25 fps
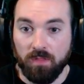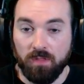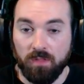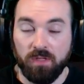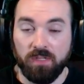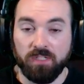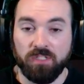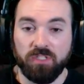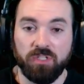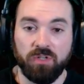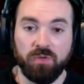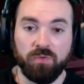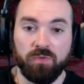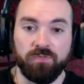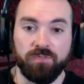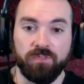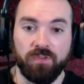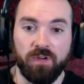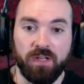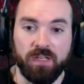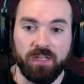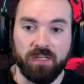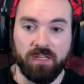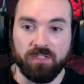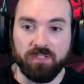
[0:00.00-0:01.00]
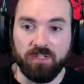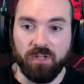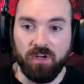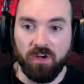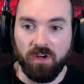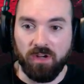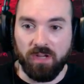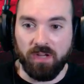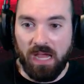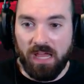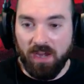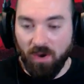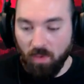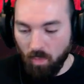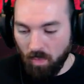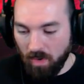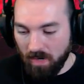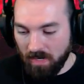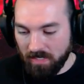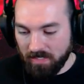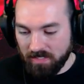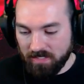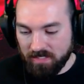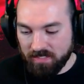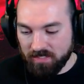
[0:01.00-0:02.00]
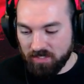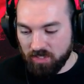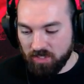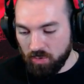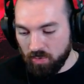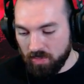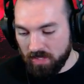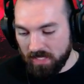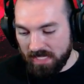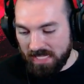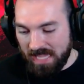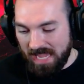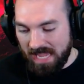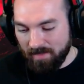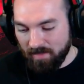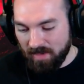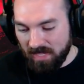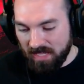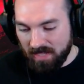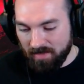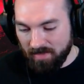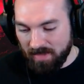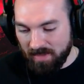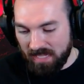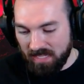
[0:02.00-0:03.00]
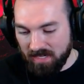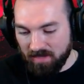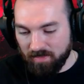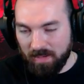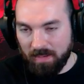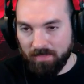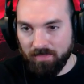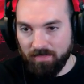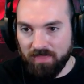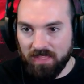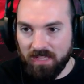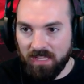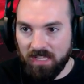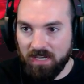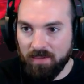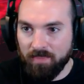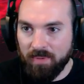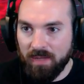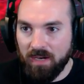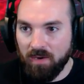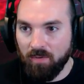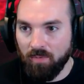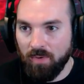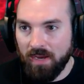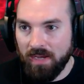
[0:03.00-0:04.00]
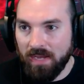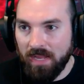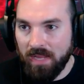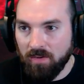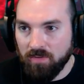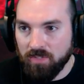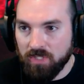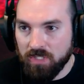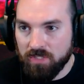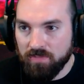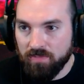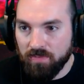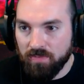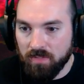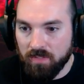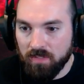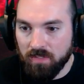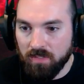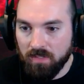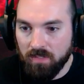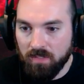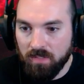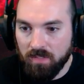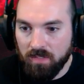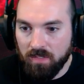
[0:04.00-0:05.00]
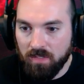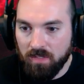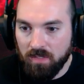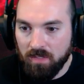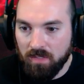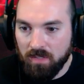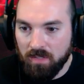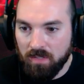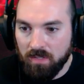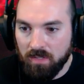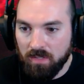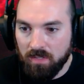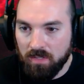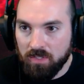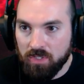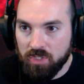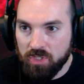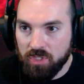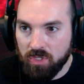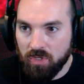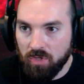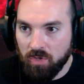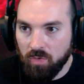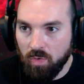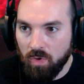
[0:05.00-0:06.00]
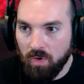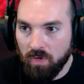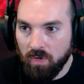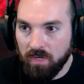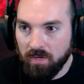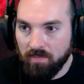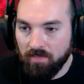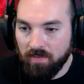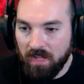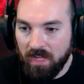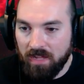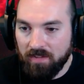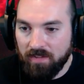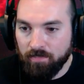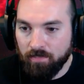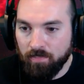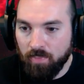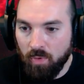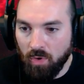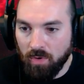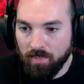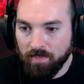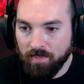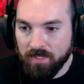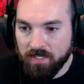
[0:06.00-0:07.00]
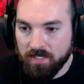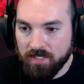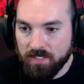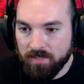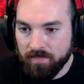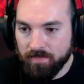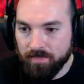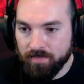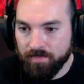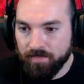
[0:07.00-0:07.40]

It's so freaking dark. I don't want to do the gamma command, but I'm thinking about it right now just for the sheer quality of life purpose.